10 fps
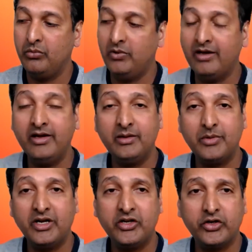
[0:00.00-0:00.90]

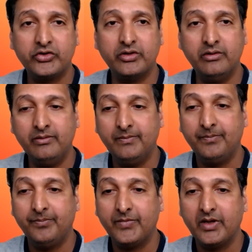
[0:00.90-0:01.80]
learning meditation
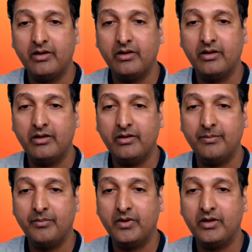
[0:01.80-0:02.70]

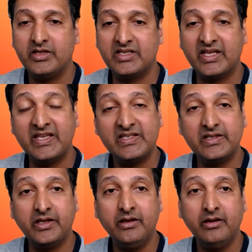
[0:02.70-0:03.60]
is
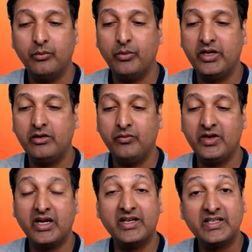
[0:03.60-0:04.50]
easy when
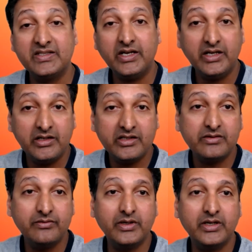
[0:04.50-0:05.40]
we understand
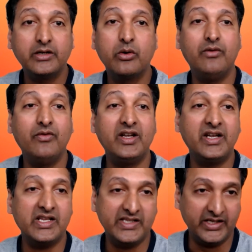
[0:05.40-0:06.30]
this word called
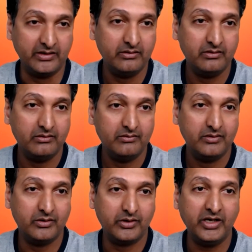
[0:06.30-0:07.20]
witnessing.
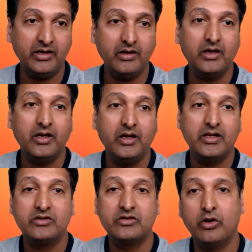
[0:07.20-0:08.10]
Okay?
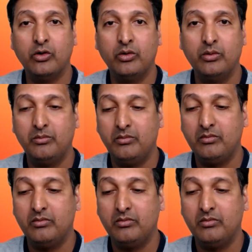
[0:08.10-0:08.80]
So,